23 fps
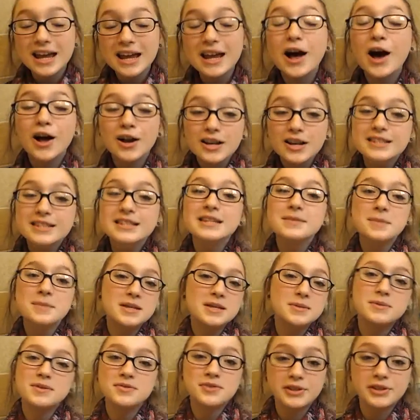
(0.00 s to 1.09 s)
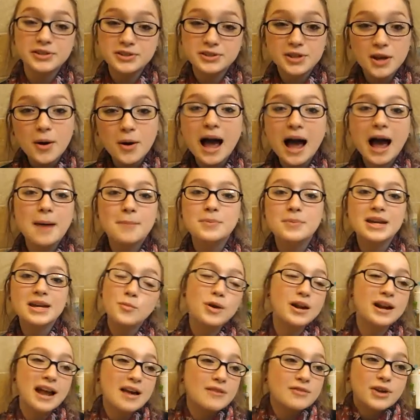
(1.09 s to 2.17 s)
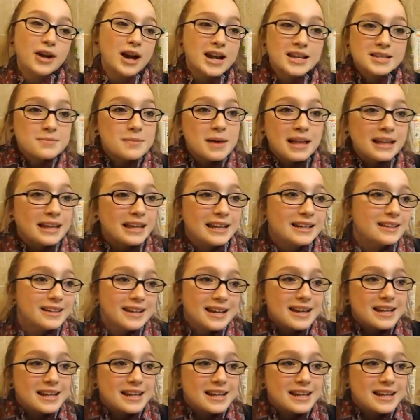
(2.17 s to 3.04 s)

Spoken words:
It honestly makes me feel so happy whenever I smell it.